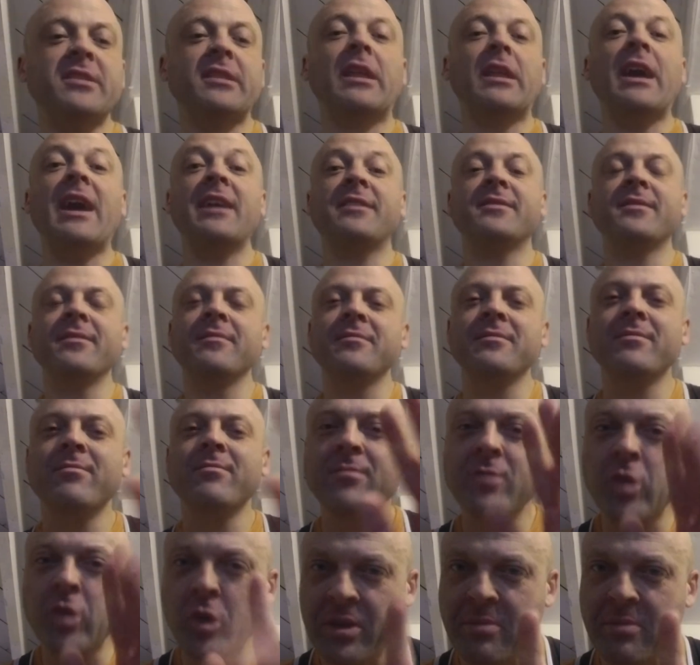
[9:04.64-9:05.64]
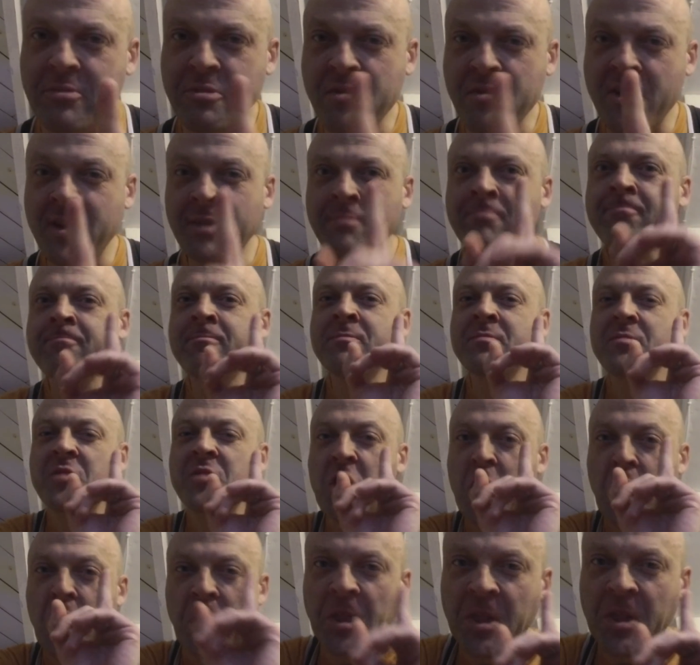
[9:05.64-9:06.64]
lots, don't get me wrong,
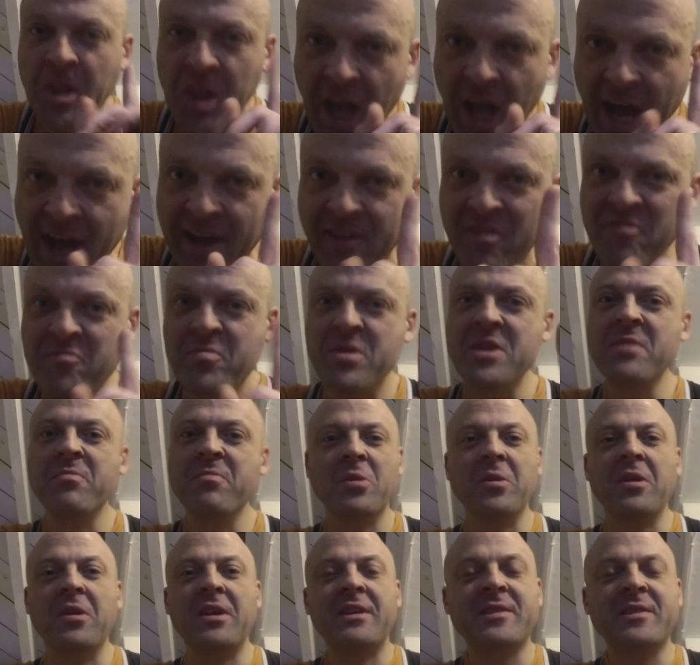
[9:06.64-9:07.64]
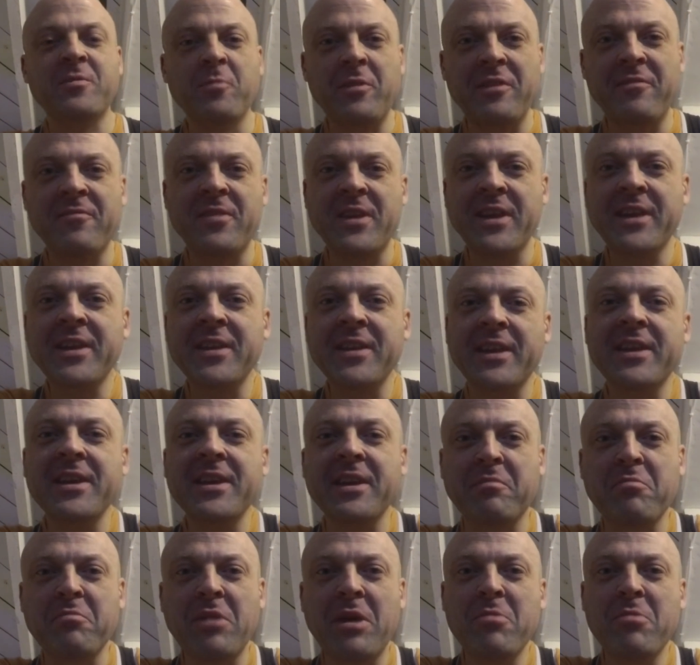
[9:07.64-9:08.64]
there are a lot of people on Zwift that can
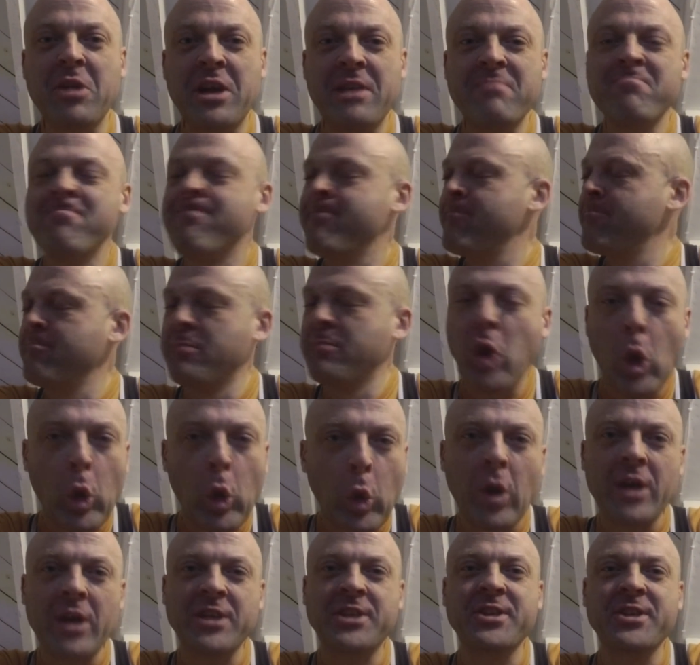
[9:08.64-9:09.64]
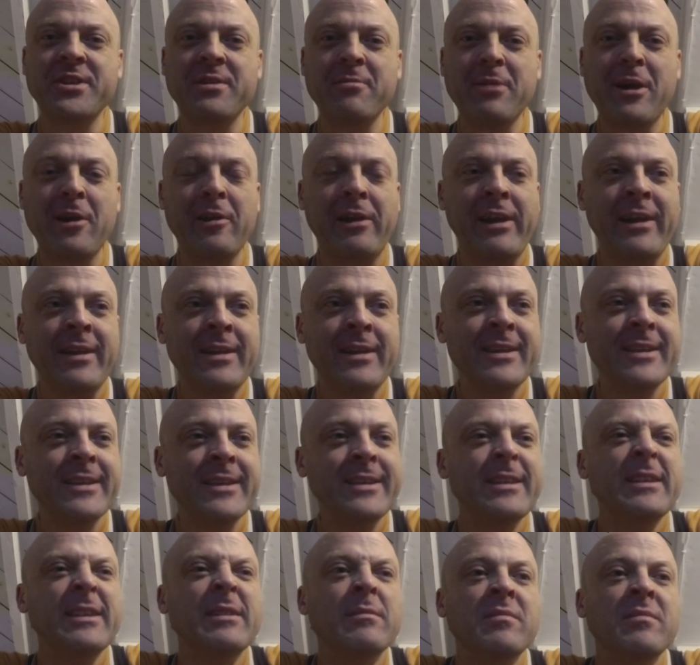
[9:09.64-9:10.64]
kick my butt. No question about it.
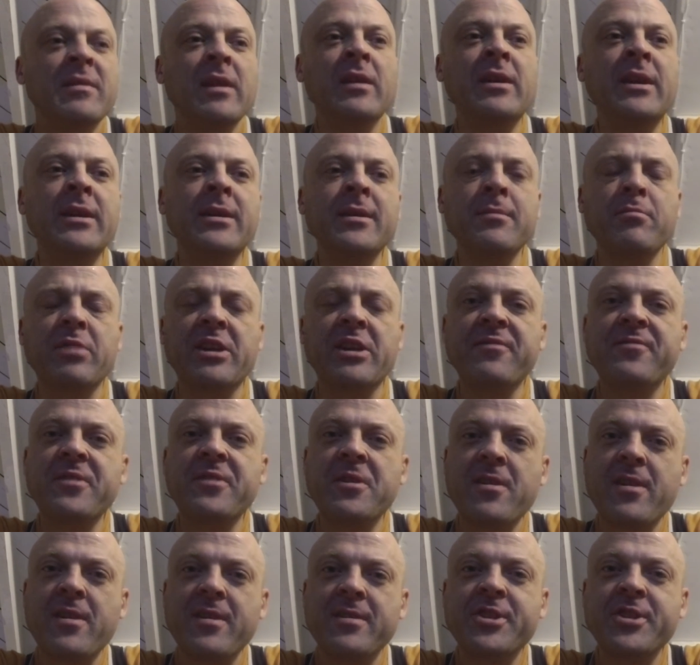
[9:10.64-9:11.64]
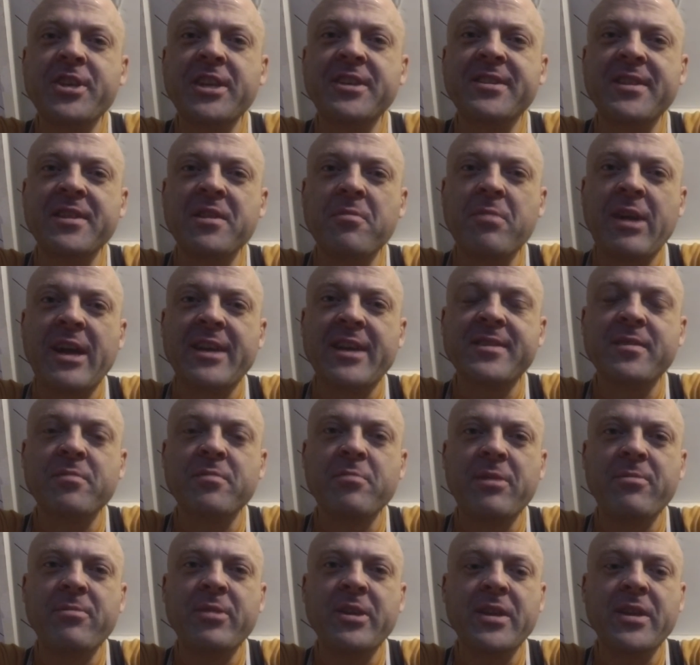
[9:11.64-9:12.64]
But if you're chasing the best,
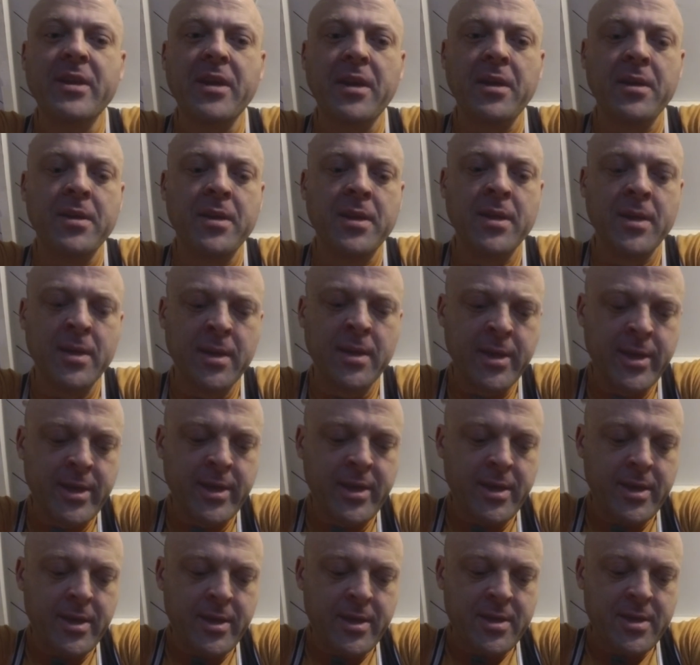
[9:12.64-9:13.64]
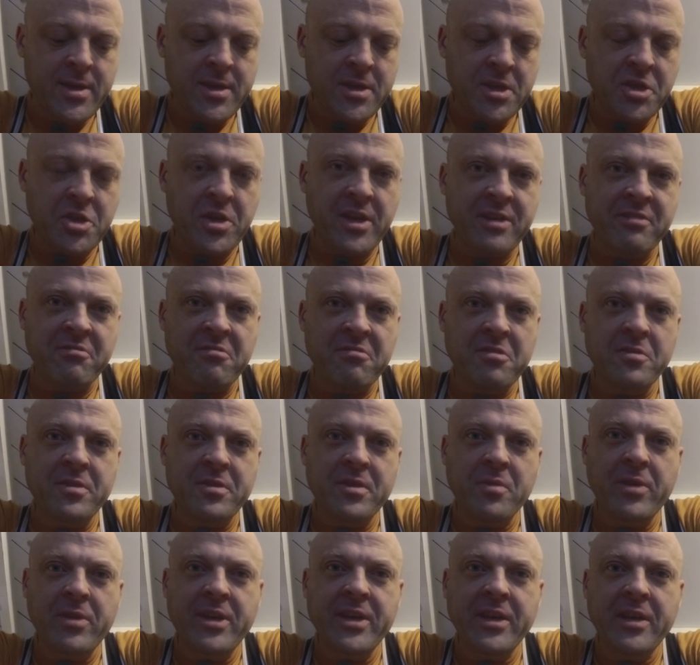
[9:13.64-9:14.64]
maybe TrainerRoad's
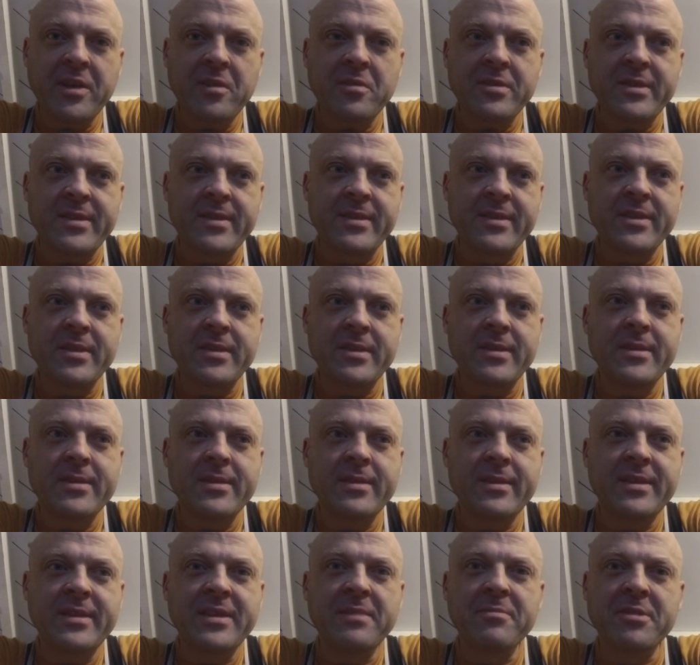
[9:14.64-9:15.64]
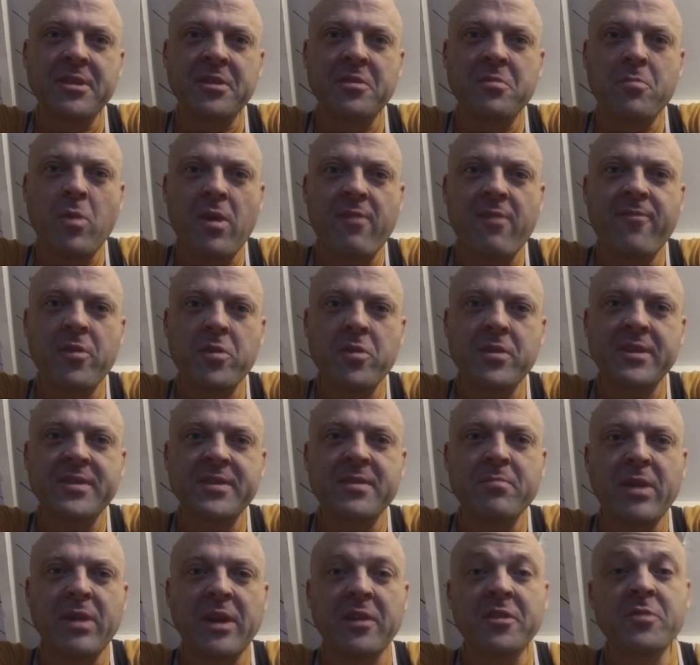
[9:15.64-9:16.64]
the way to go. It just seems a little more focused
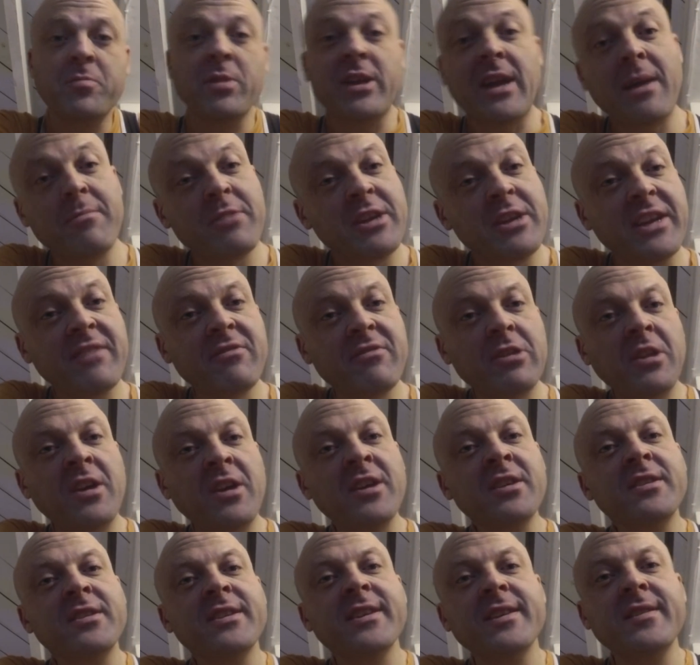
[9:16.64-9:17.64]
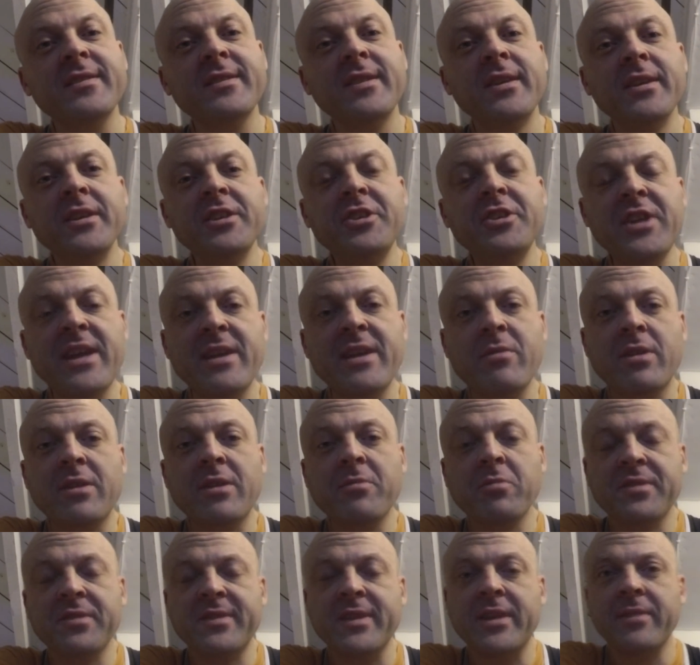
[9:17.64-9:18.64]
and polished. But I'm going to give it a longer test in January.
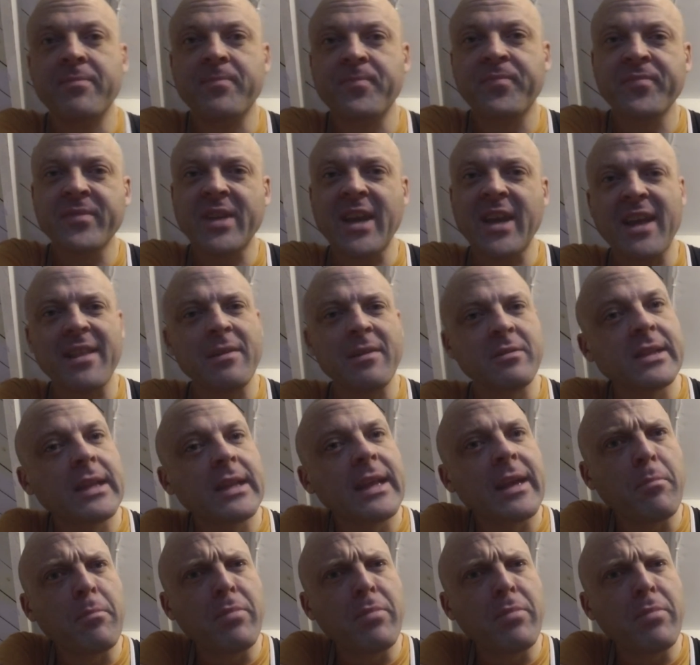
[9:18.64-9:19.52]
We'll see. God, that was a lot of